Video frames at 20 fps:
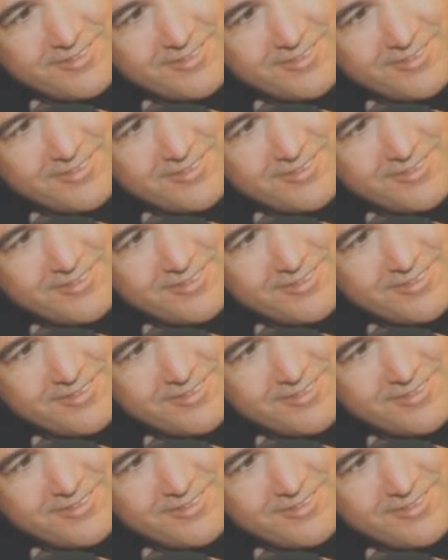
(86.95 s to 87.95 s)

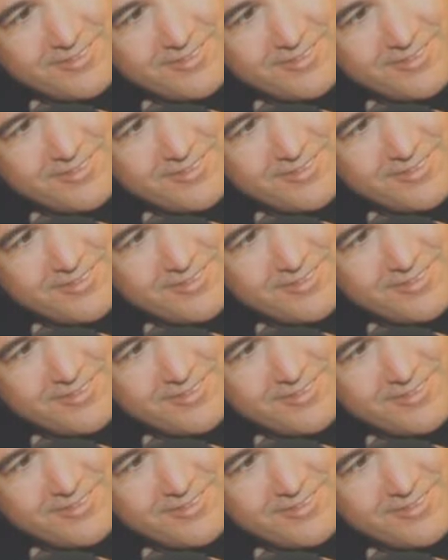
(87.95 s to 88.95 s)

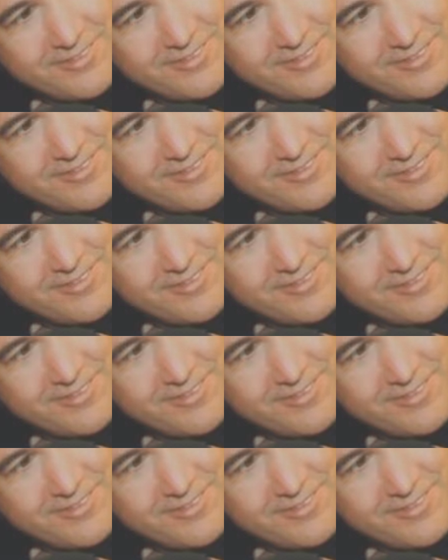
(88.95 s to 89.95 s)

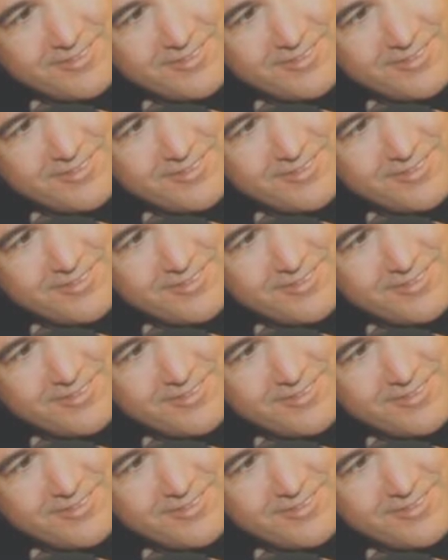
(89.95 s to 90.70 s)
No words are spoken by the person on screen.